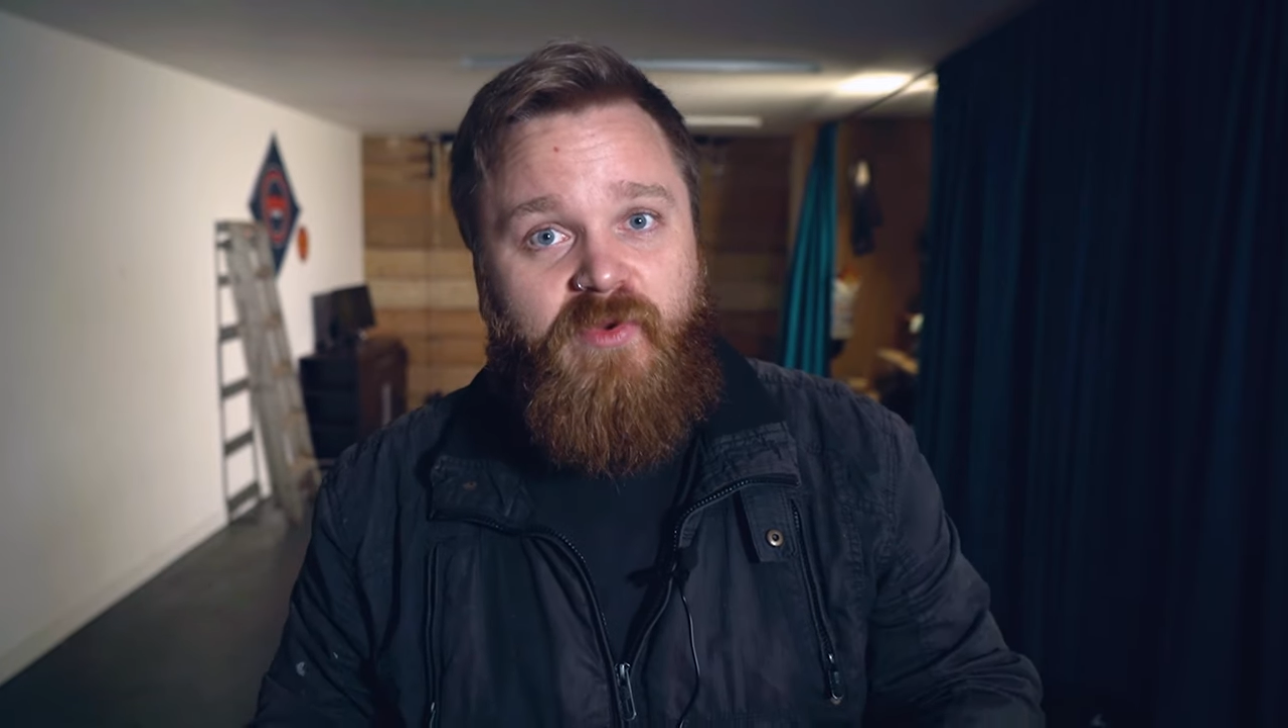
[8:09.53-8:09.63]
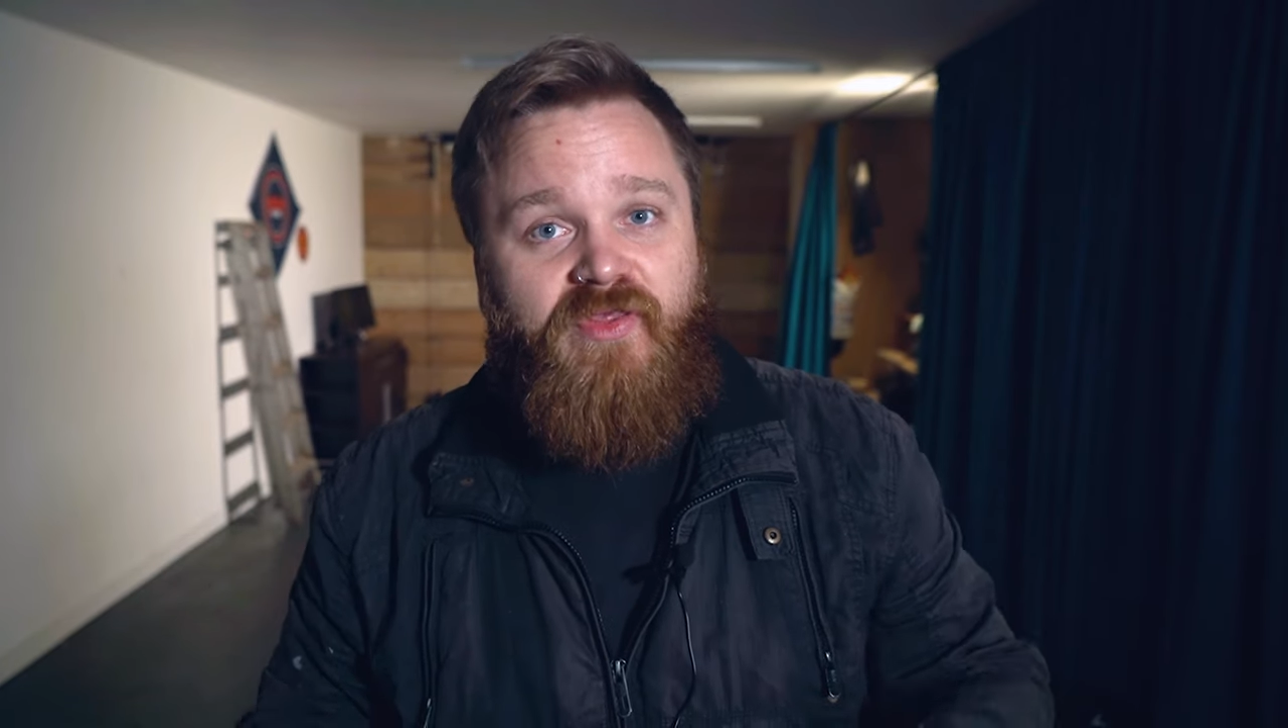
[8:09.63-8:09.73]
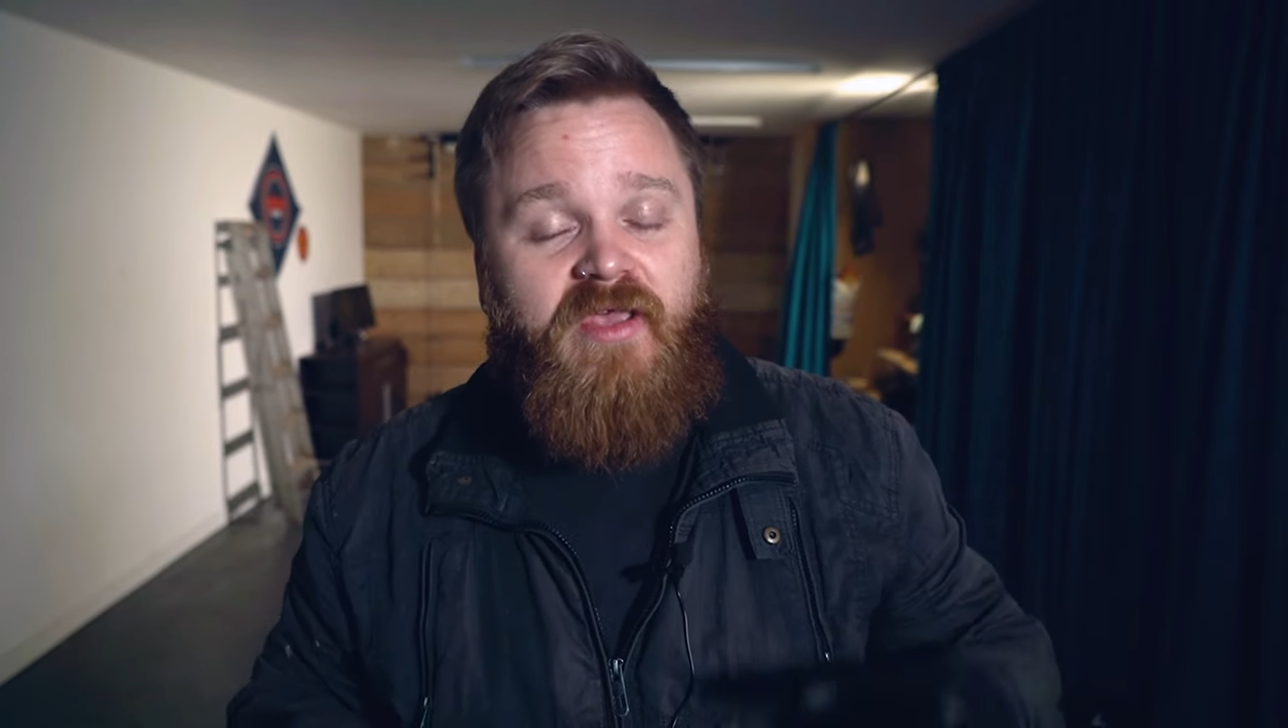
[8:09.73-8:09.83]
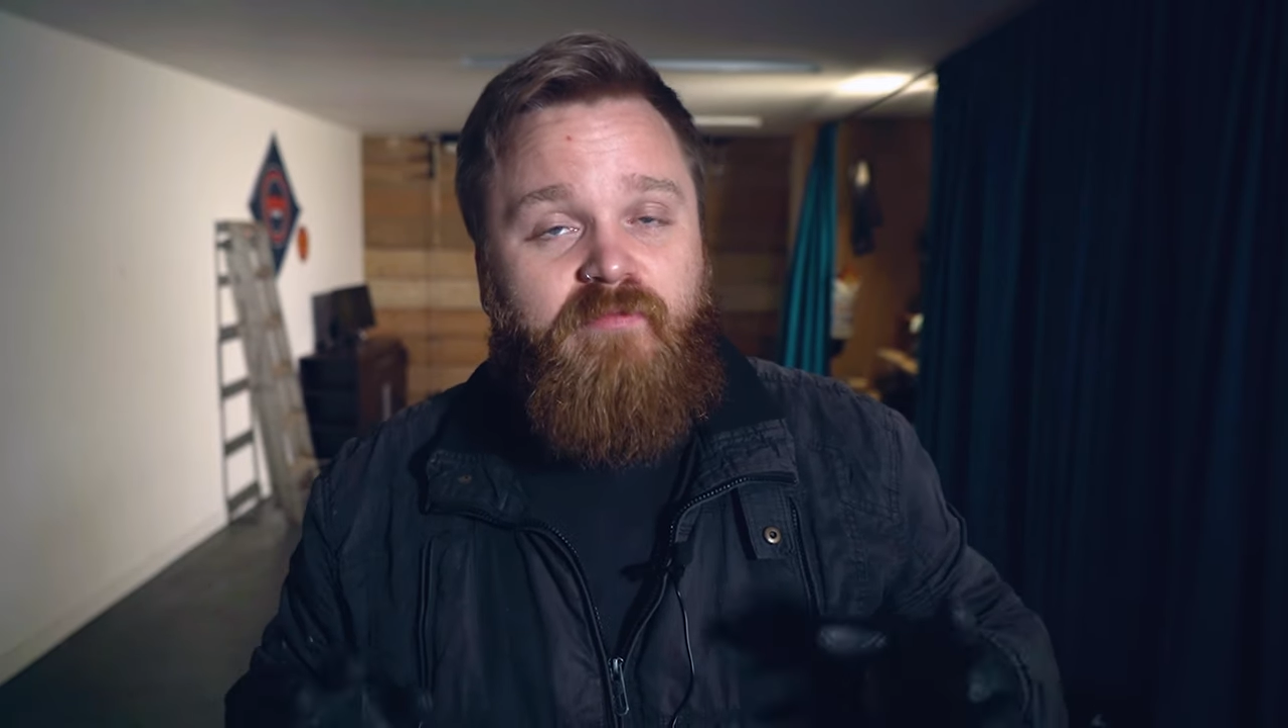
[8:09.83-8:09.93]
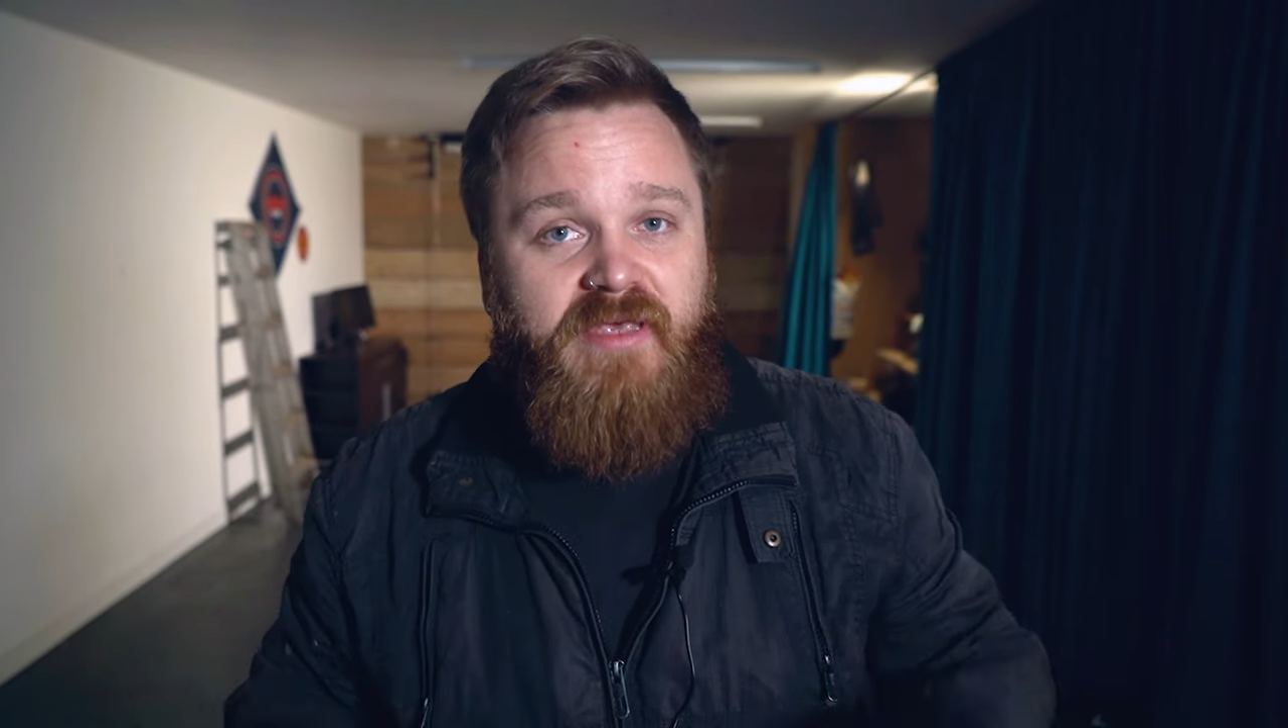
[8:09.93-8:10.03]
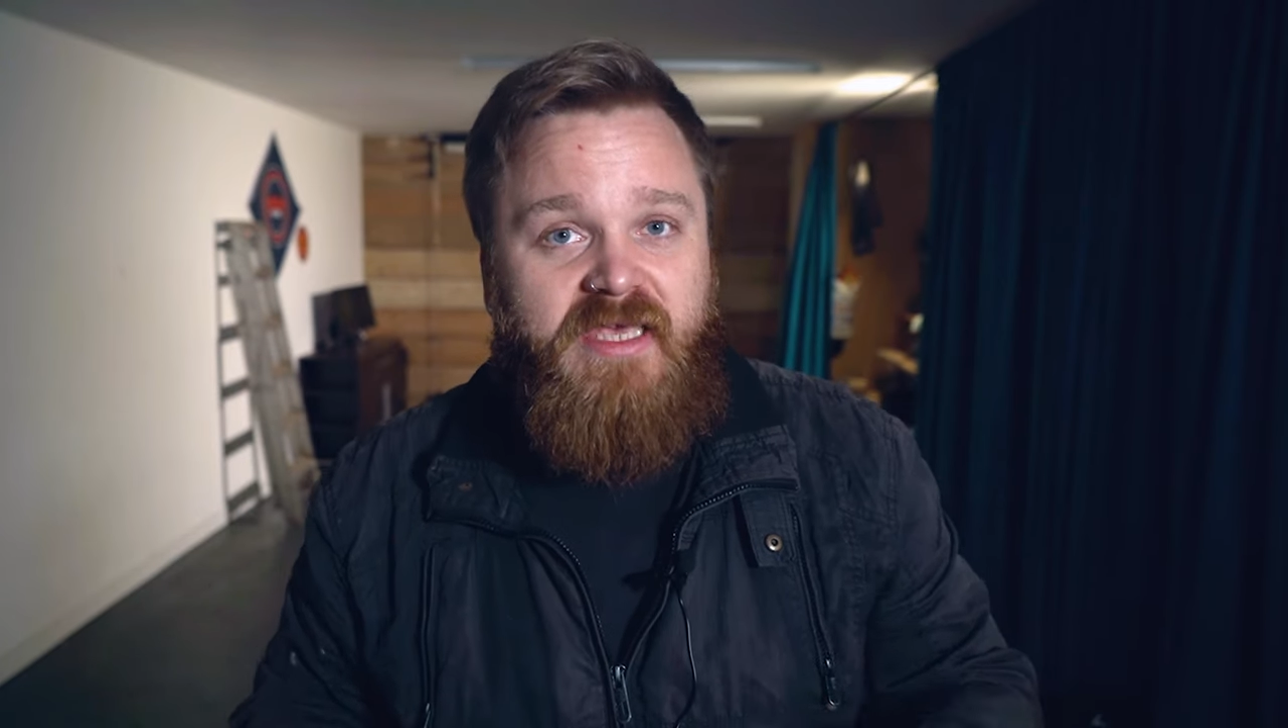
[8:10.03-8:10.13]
with it,